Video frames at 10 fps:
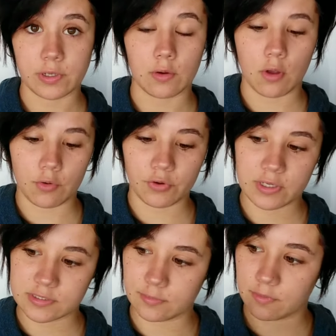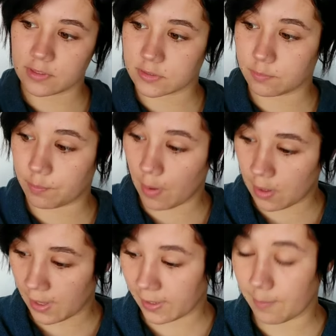Now concrete is this
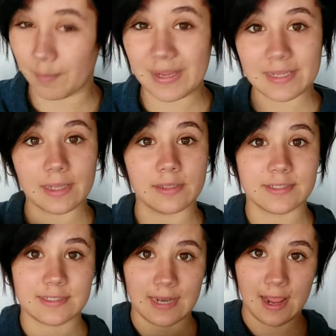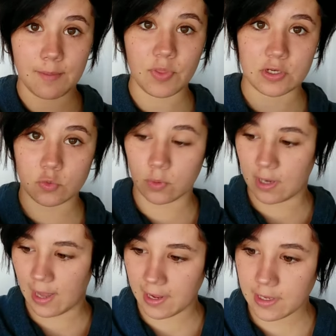like a big slab that you will
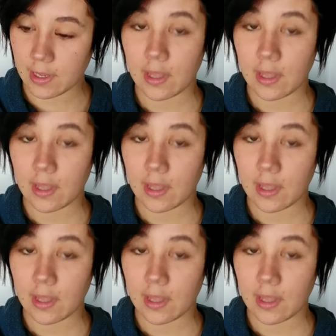lay